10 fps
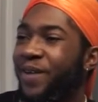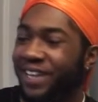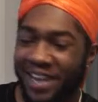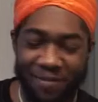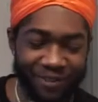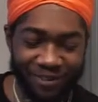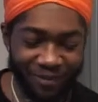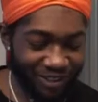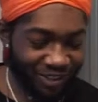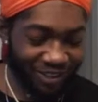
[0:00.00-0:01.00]
my camera, so I'm
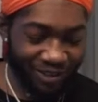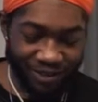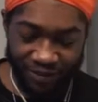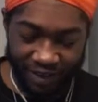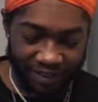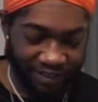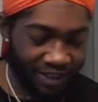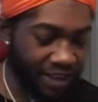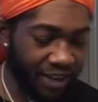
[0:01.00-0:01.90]
going to try to do these fast.